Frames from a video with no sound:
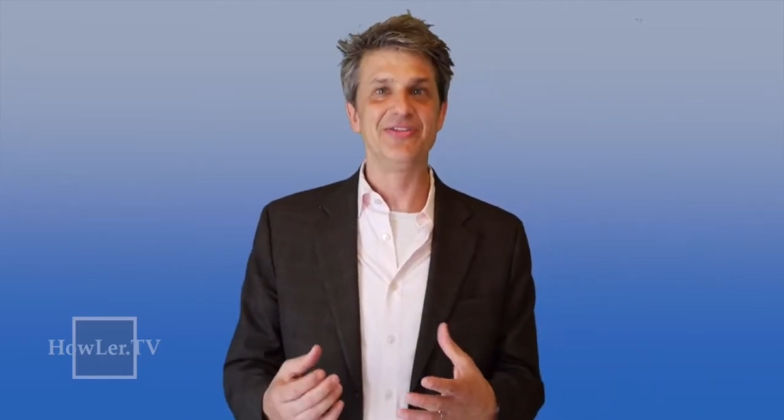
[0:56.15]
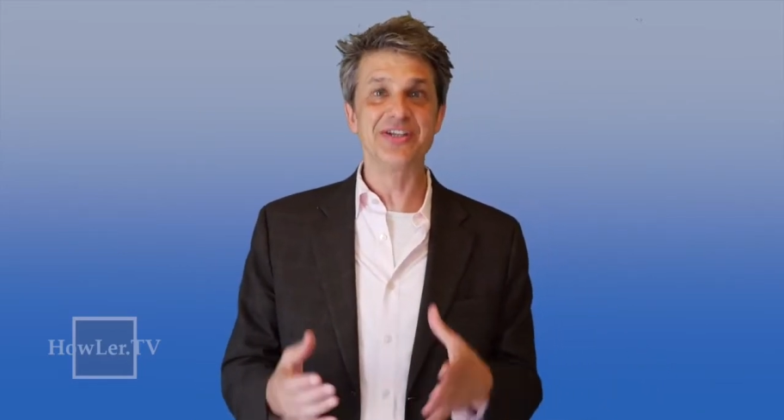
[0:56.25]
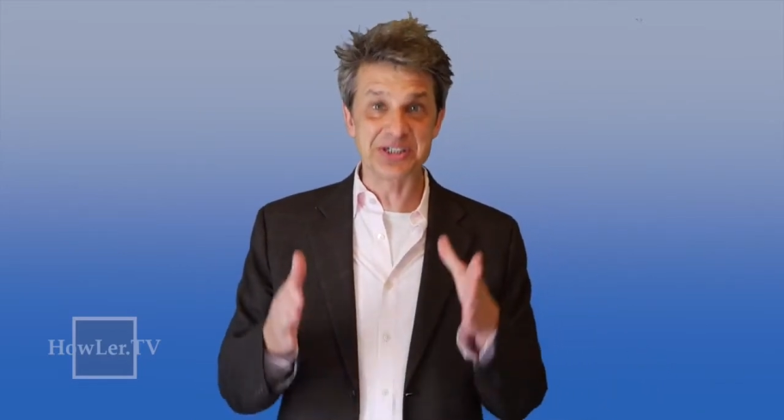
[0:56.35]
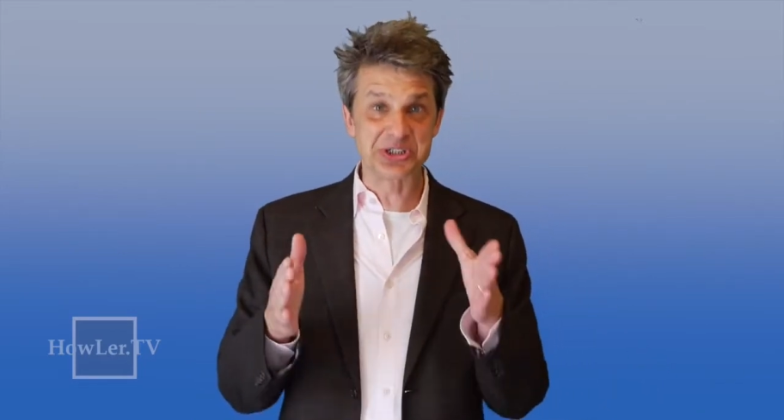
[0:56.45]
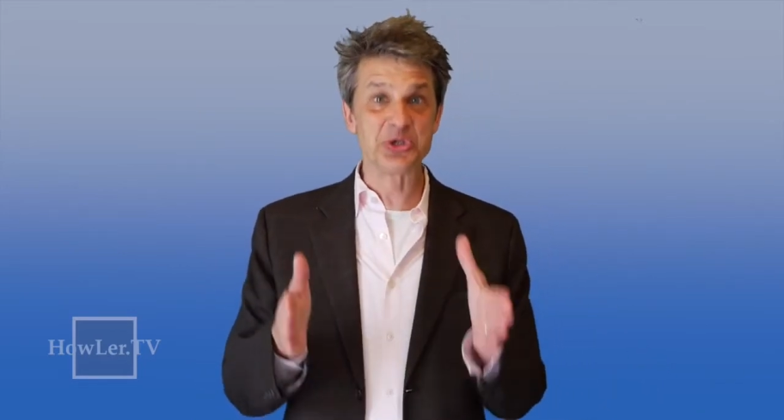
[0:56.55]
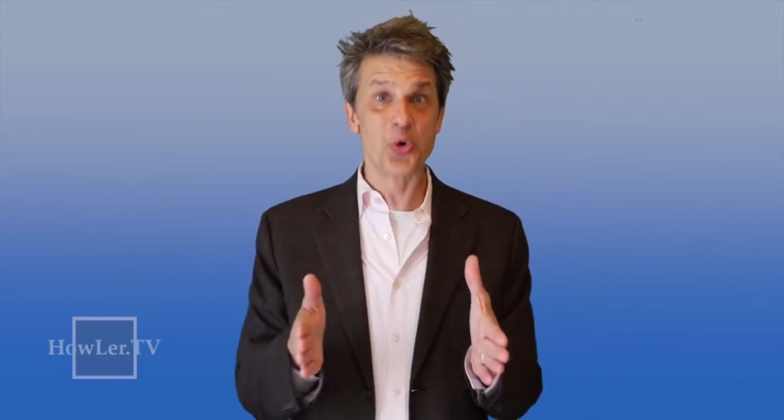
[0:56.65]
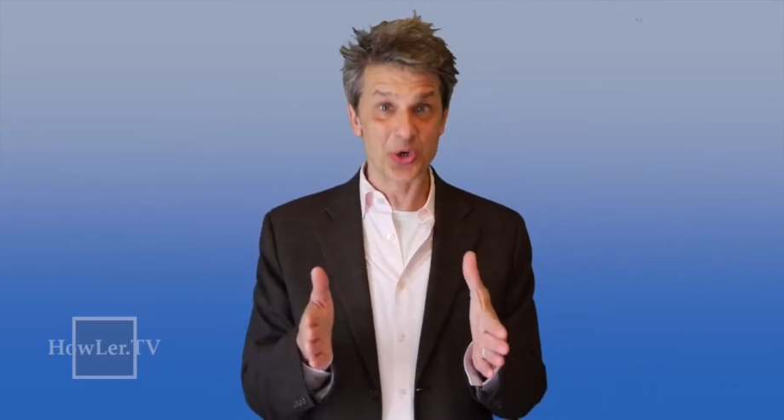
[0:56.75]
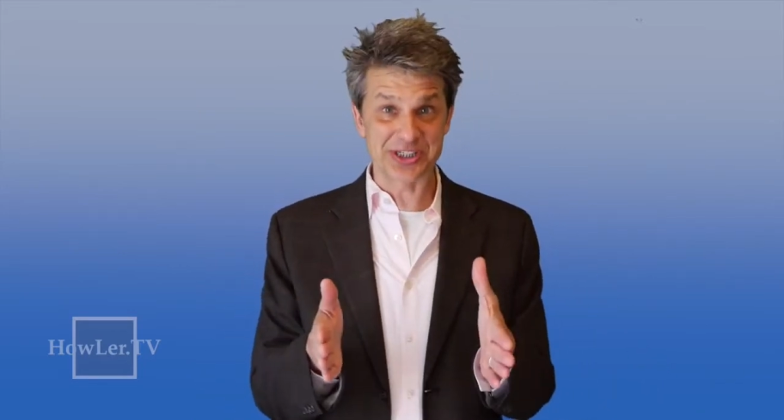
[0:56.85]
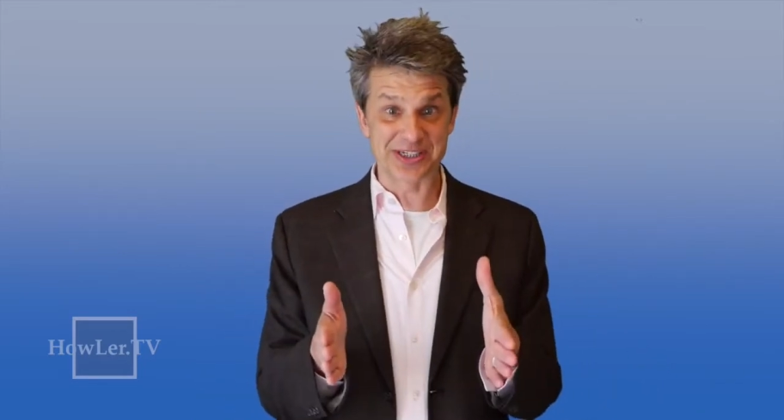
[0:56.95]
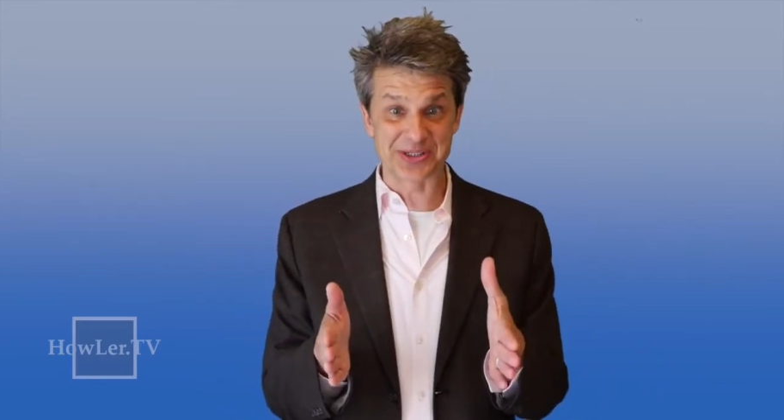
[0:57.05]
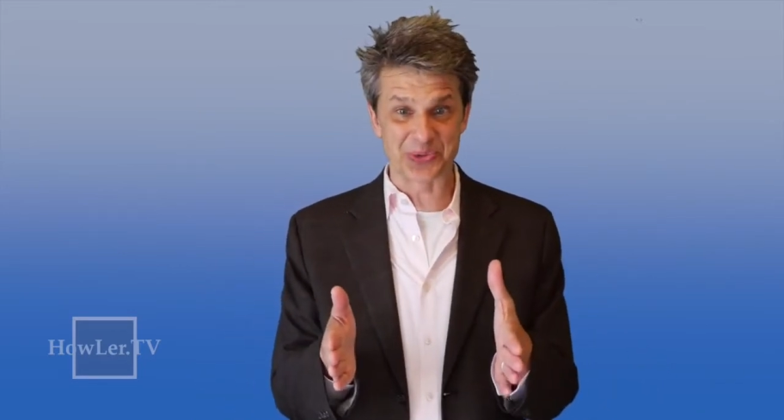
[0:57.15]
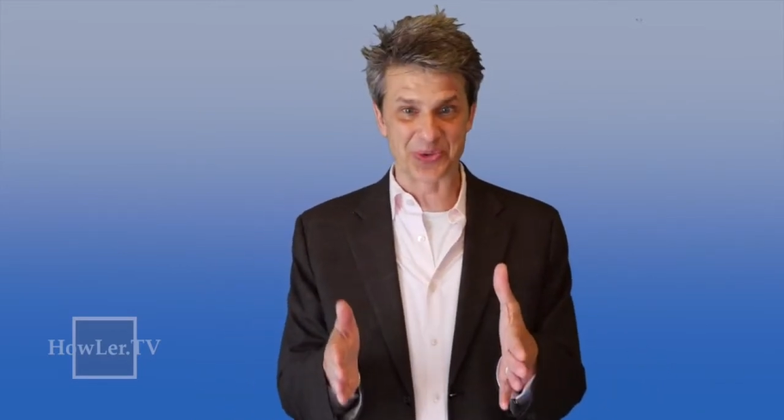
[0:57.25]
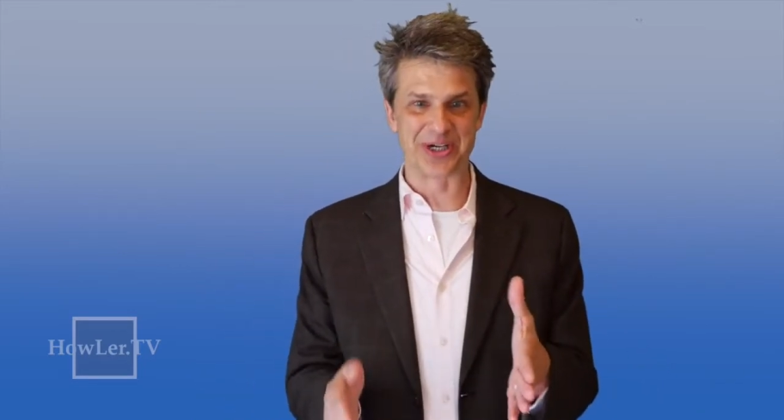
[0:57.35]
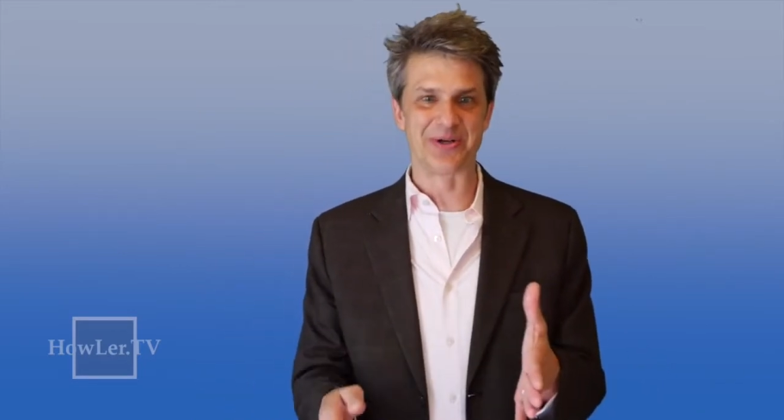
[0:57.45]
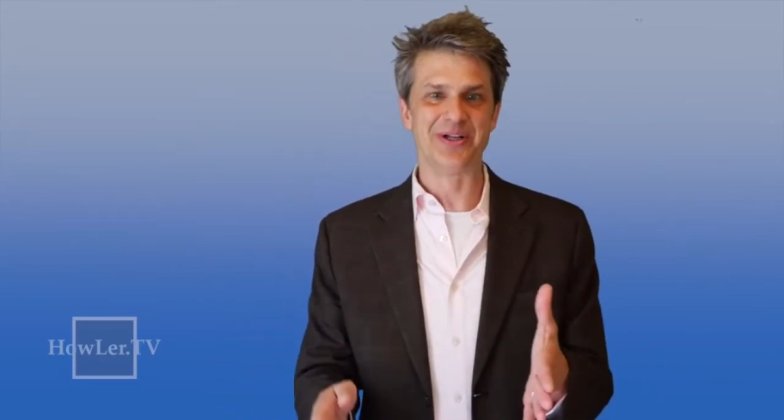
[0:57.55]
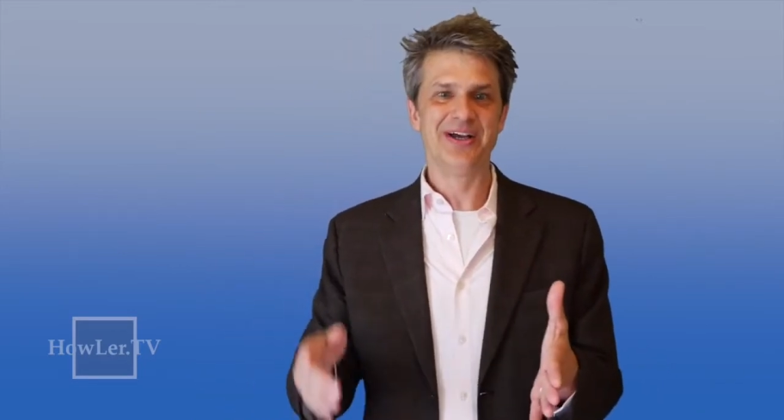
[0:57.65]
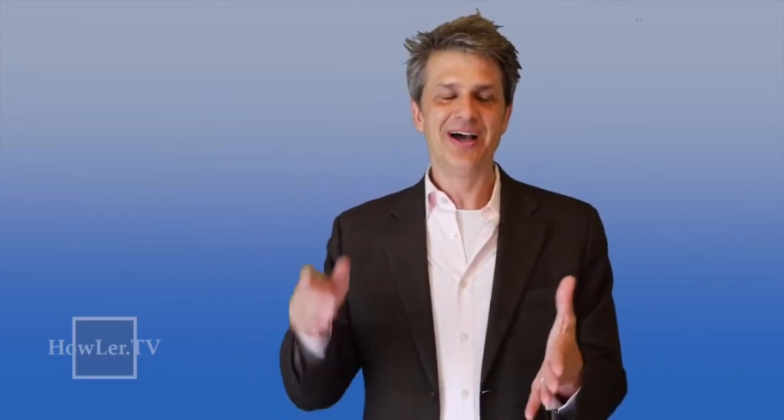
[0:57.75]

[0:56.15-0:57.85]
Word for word: This is your sizzle reel.